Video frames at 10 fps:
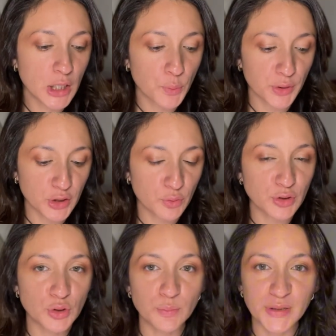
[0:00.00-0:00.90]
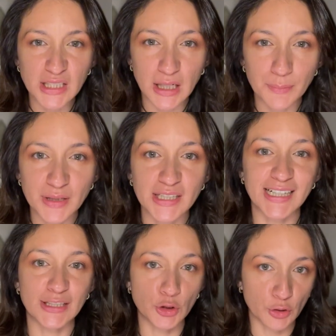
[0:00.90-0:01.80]
we're going to pick up
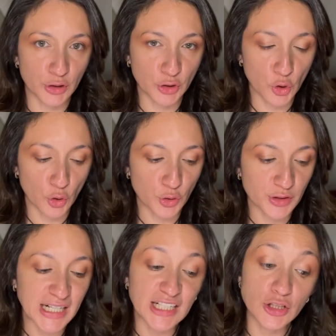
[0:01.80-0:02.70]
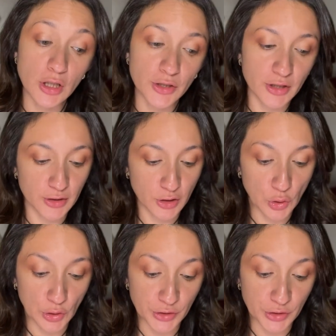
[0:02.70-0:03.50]
another color, a darker color.